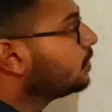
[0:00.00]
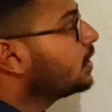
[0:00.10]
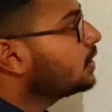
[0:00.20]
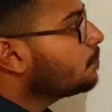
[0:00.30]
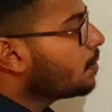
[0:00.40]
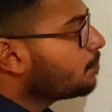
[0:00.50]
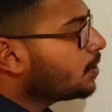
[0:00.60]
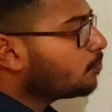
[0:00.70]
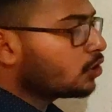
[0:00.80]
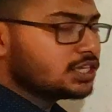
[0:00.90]
Then the
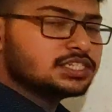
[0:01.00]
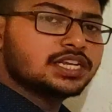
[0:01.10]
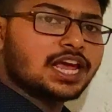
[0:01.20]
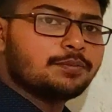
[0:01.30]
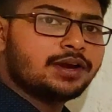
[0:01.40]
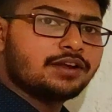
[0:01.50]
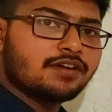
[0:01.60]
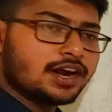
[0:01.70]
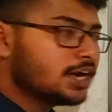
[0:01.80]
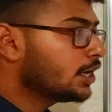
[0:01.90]
membrane potential can be
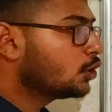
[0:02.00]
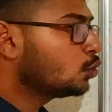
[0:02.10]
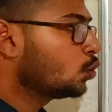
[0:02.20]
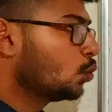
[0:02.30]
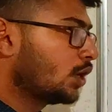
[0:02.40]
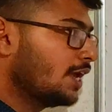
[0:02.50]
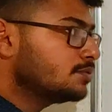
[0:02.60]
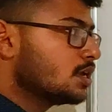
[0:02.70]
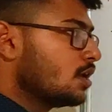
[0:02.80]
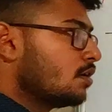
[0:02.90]
divided into two types.